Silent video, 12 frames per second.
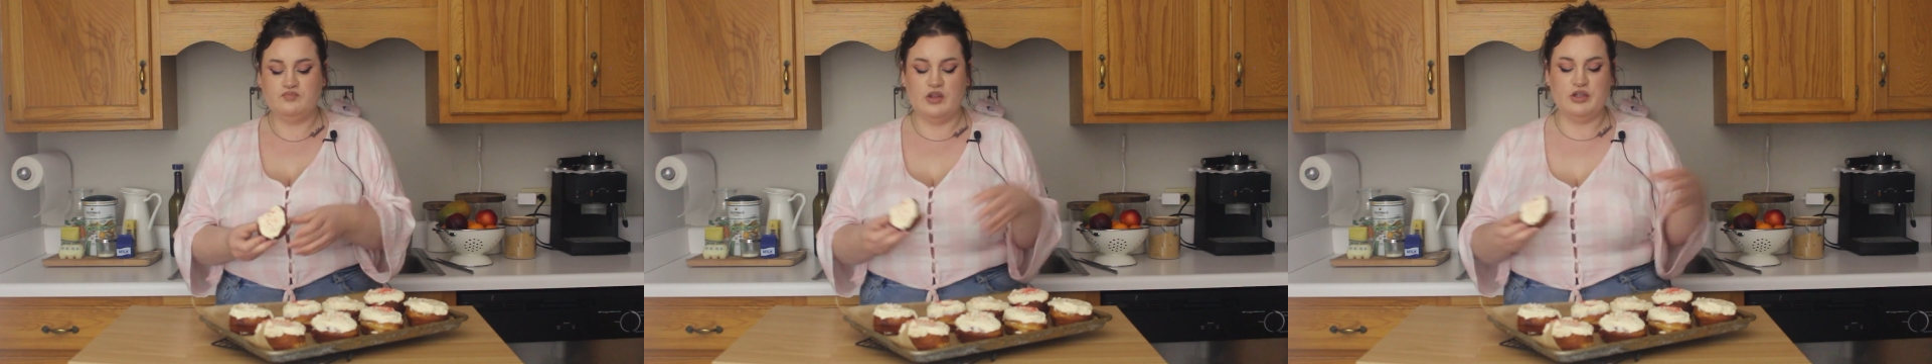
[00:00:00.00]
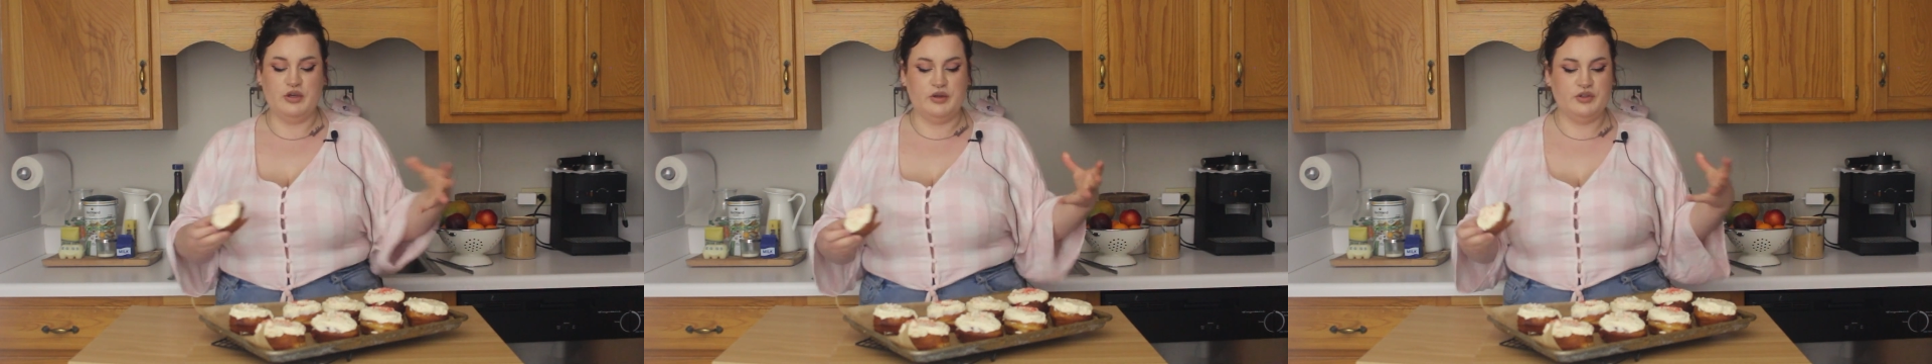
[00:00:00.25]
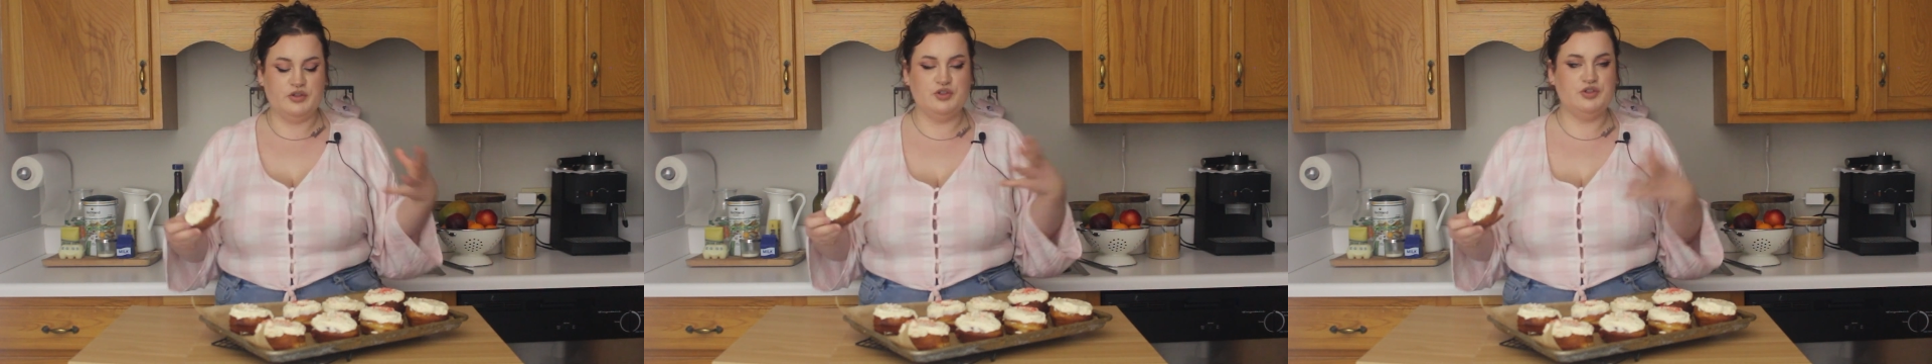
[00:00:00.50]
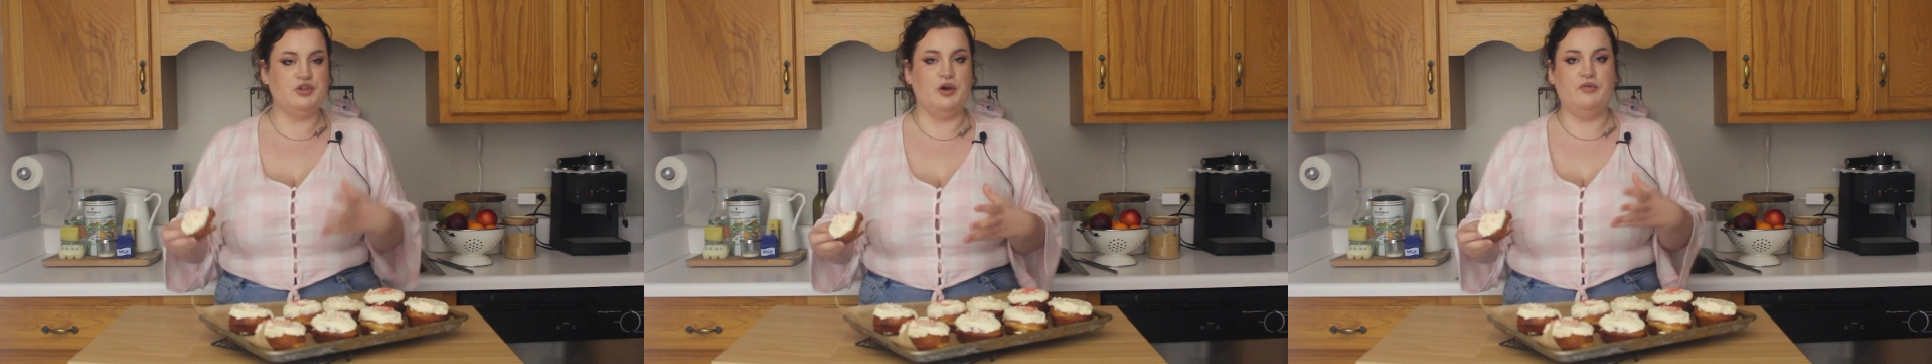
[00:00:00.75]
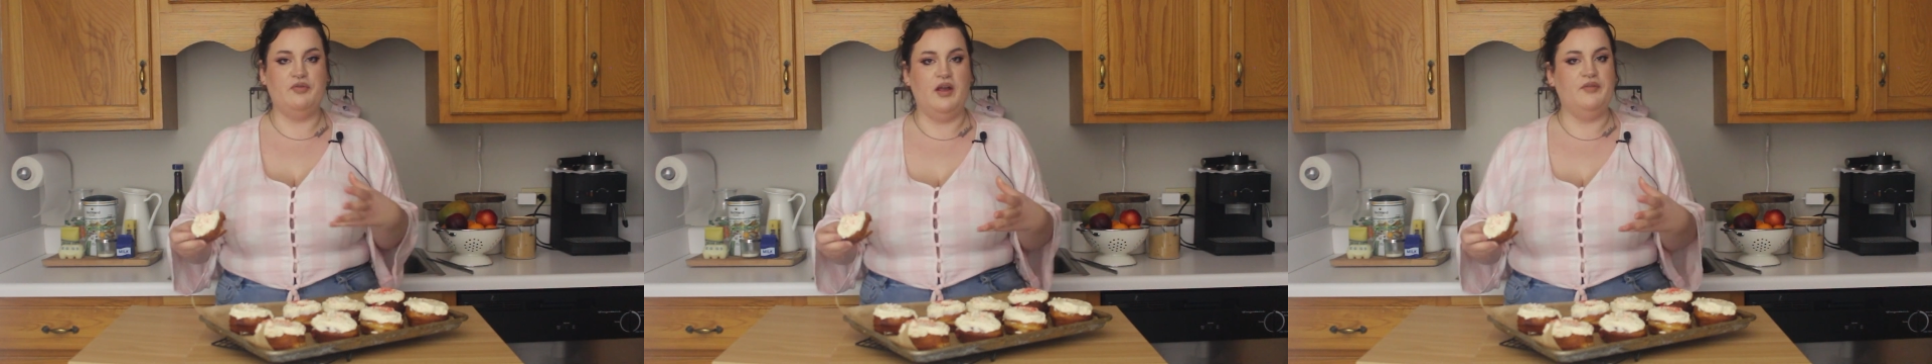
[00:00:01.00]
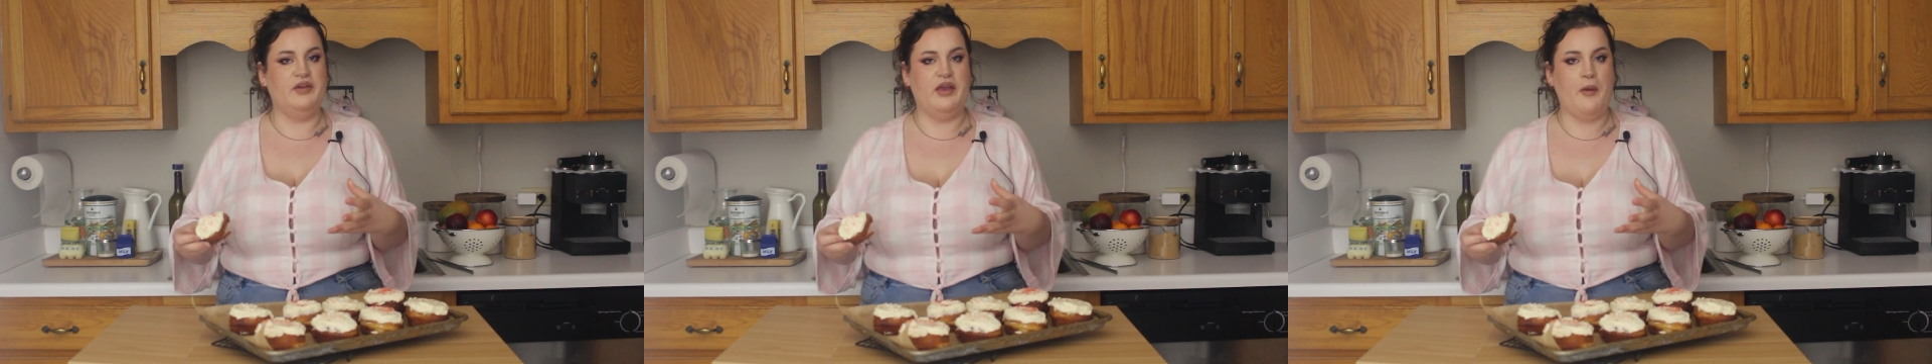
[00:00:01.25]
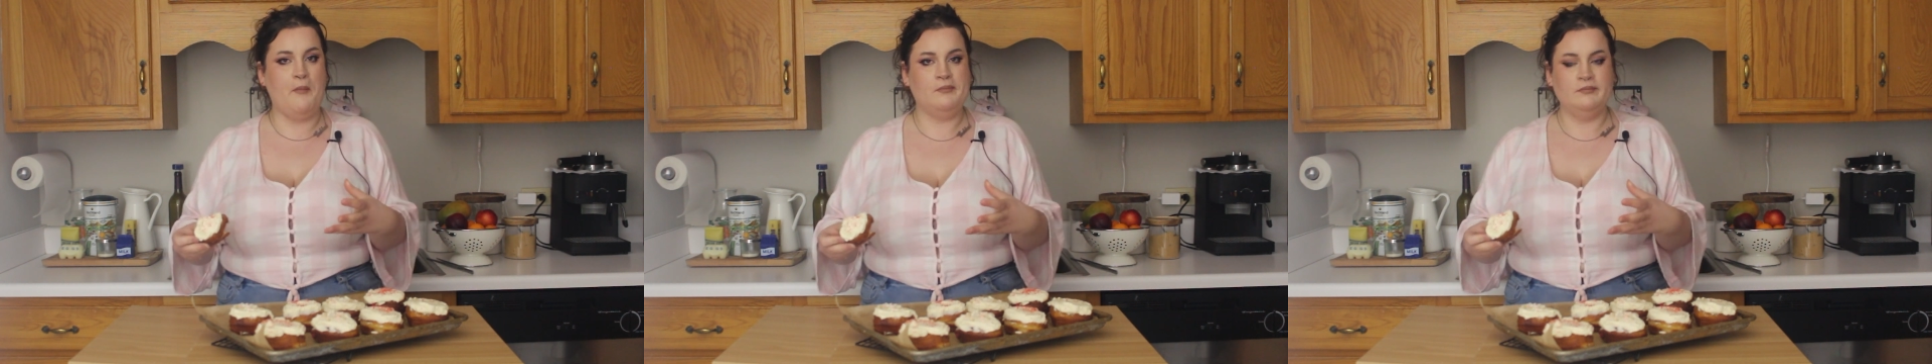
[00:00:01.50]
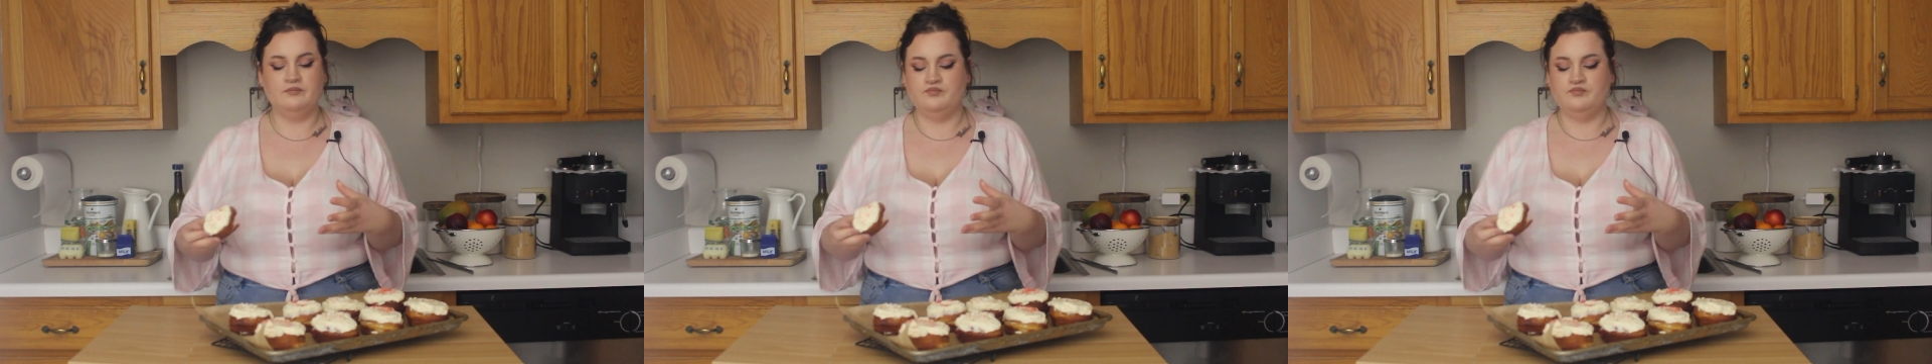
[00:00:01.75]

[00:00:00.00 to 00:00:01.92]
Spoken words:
The donuts are so fluffy